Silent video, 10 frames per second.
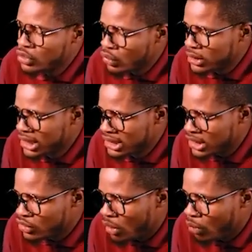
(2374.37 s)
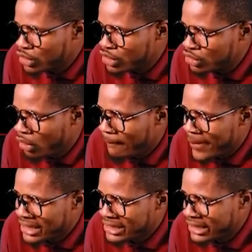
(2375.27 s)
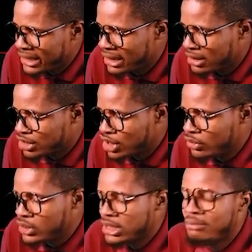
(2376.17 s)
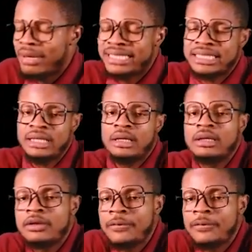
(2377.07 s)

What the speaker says: So this is your what? Your methyl. Sure, you see methyl.